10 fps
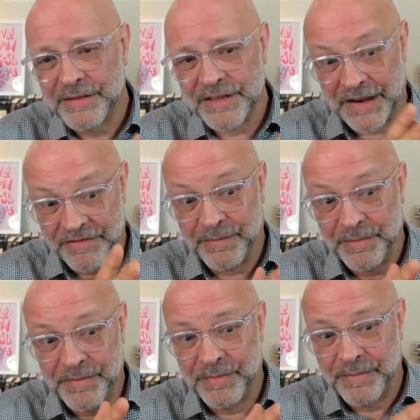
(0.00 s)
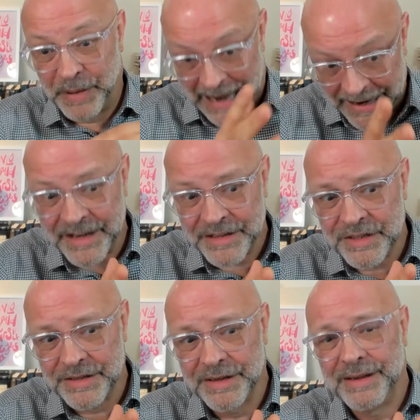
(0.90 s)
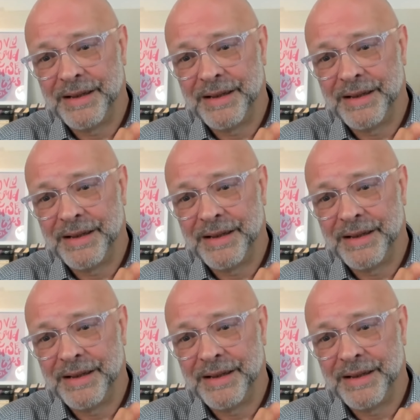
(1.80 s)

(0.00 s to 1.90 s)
the seven planets,